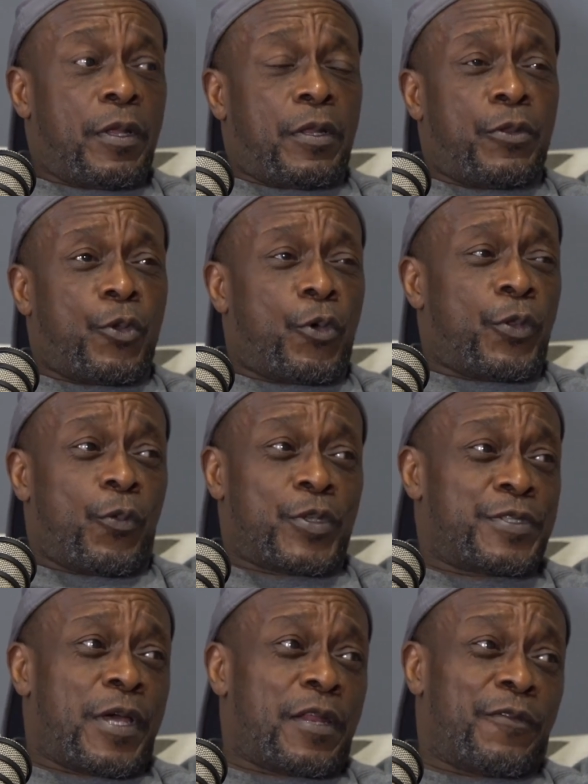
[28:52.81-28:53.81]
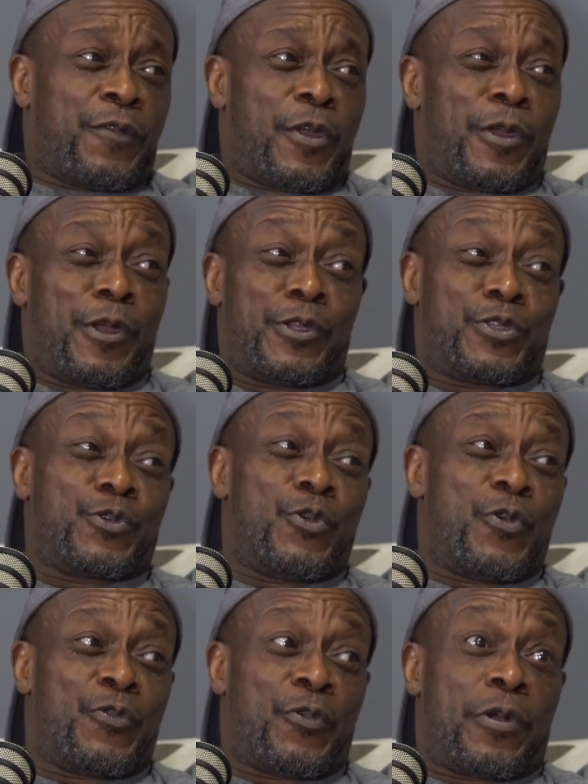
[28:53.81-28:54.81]
Northern was not a very good
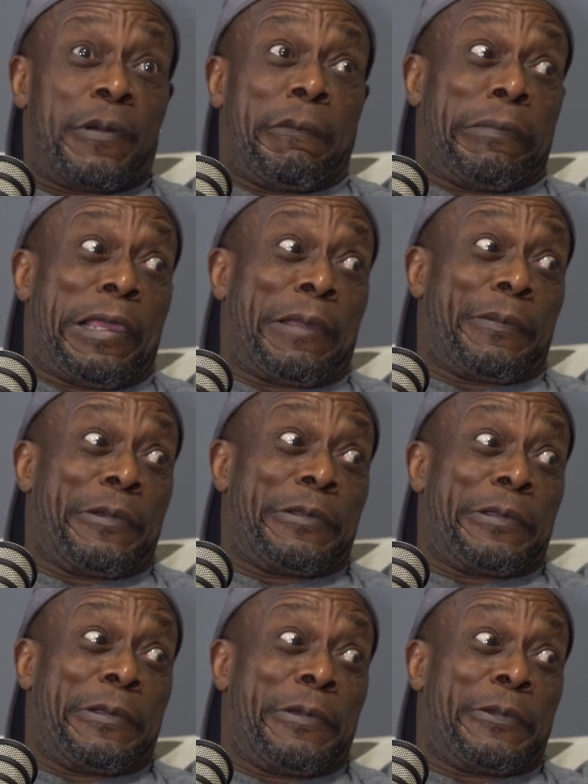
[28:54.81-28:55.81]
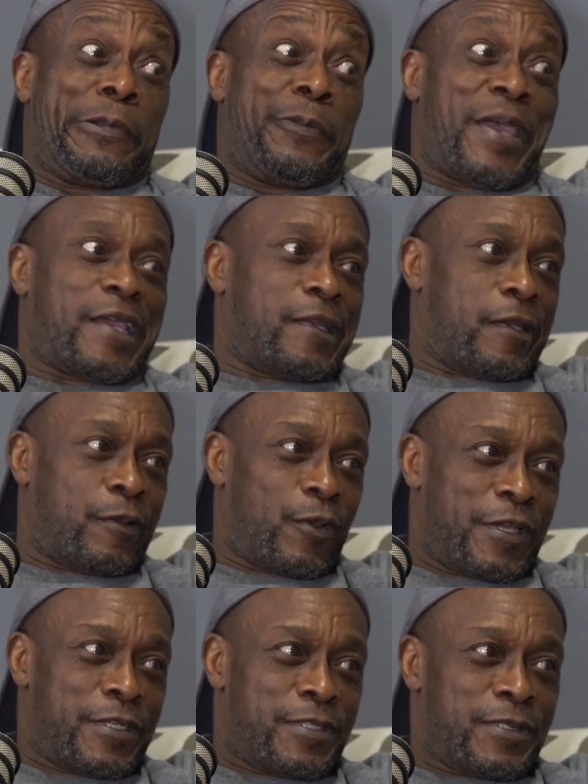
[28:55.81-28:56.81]
school for a black person to go to back in them
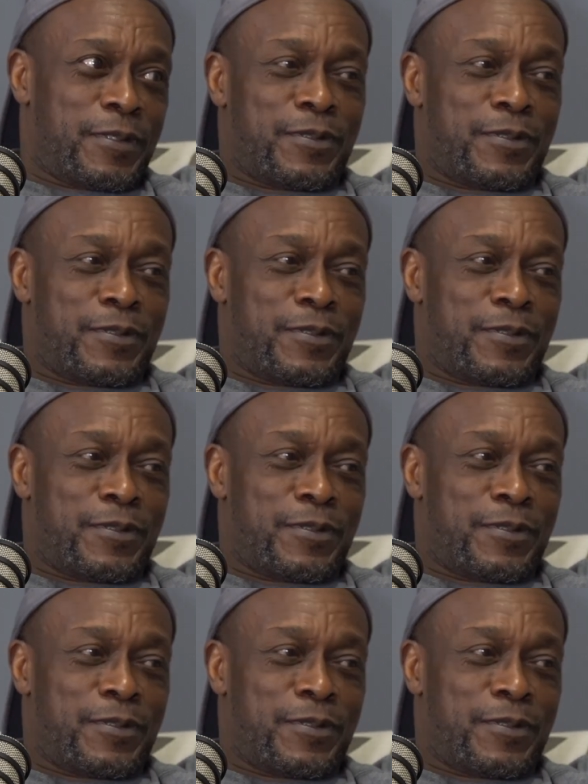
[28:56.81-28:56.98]
days.